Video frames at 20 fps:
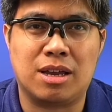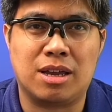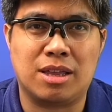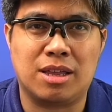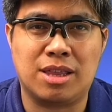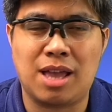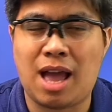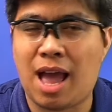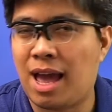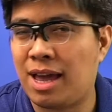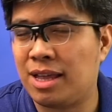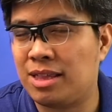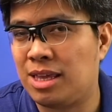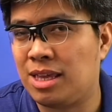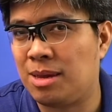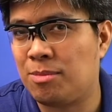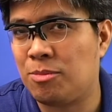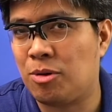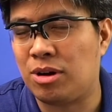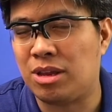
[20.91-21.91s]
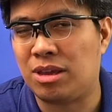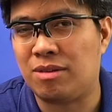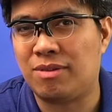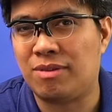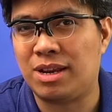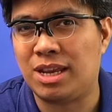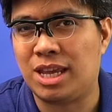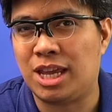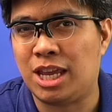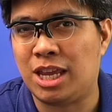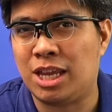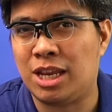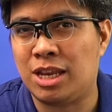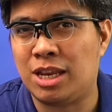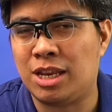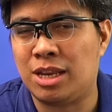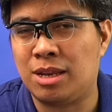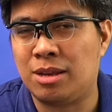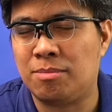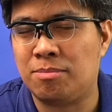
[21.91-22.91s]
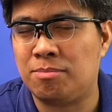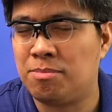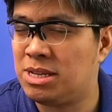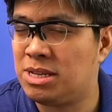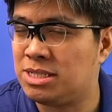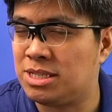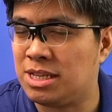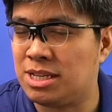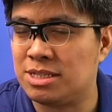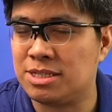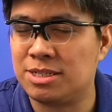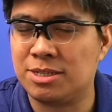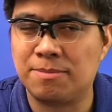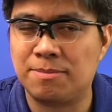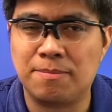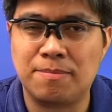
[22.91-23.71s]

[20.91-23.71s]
the academe or even in business.